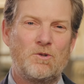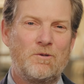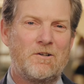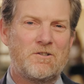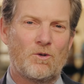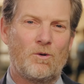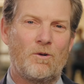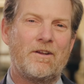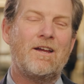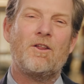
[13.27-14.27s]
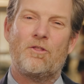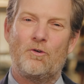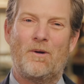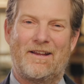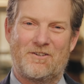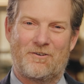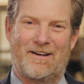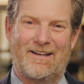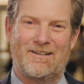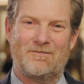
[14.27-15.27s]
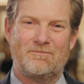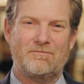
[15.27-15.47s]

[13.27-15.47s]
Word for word: two years old through eighth grade.